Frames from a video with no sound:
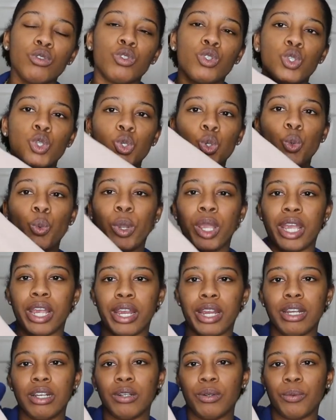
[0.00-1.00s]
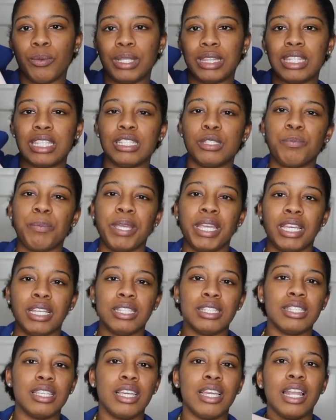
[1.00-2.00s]
to wear with these
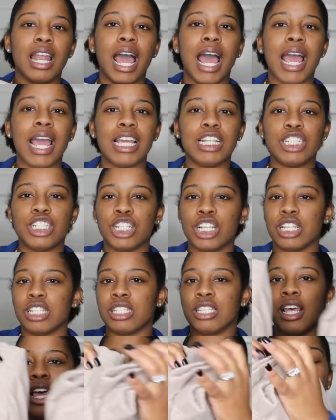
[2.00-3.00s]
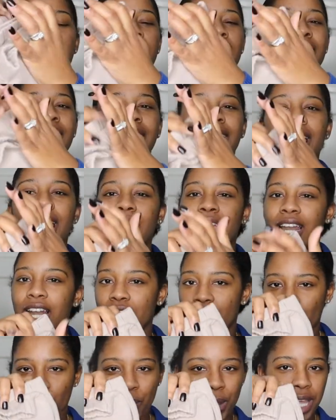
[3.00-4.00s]
pants, and I just
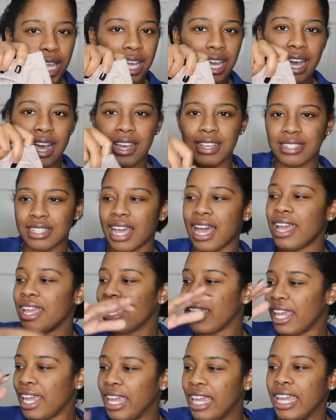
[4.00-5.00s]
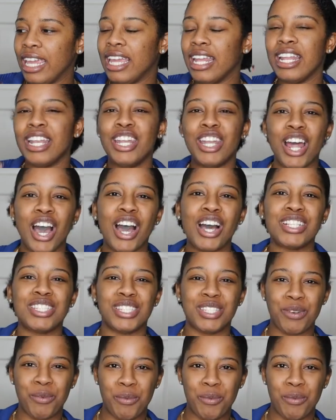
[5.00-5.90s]
cannot wait, guys. I cannot